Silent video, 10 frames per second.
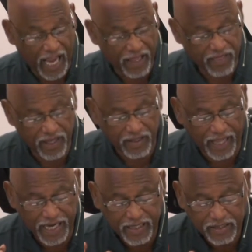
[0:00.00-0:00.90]
And then
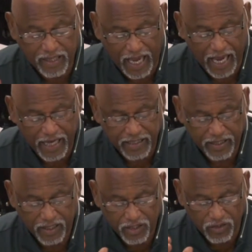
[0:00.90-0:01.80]
they
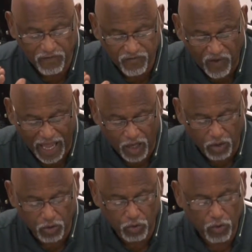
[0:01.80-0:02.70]
decide to
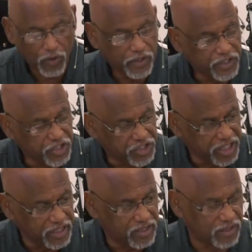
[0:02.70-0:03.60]
follow
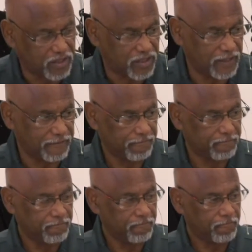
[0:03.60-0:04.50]
Jesus.
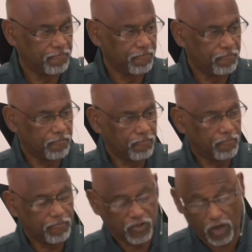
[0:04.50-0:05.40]

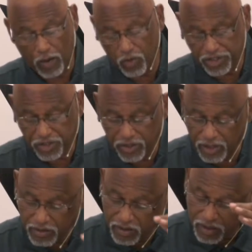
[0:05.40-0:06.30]
So I want you
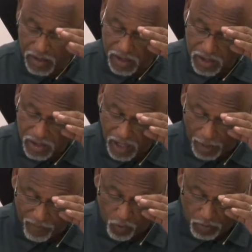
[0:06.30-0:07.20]
to stop